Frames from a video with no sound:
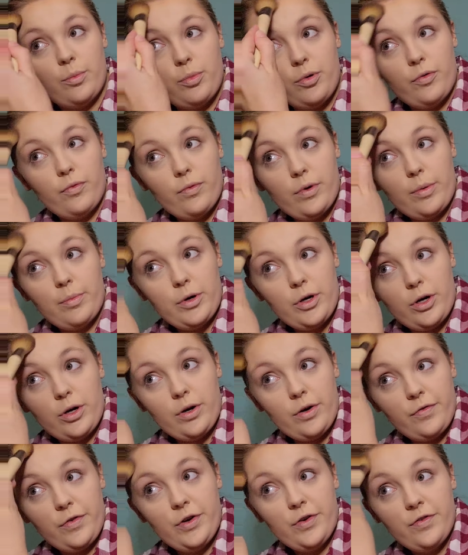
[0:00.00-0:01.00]
the
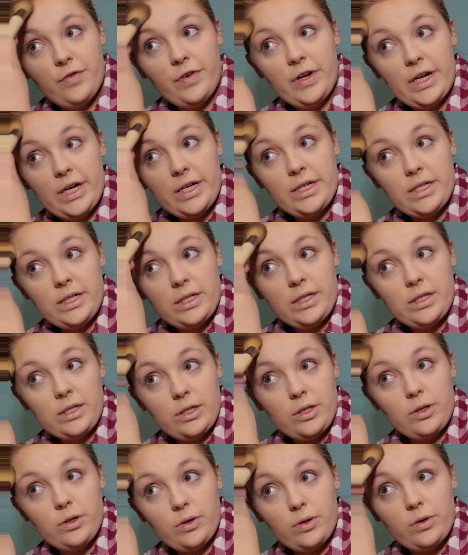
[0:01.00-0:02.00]
perimeter of your face.
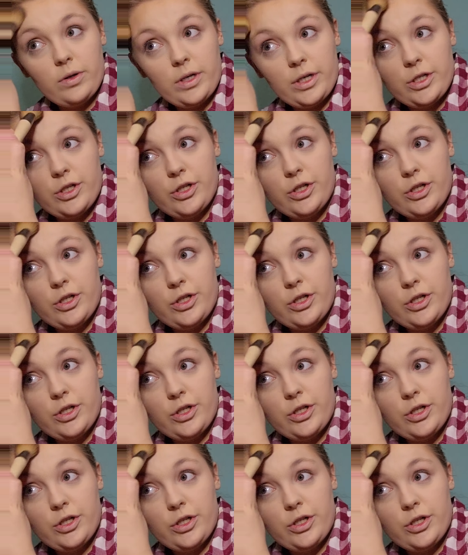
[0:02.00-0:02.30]
So I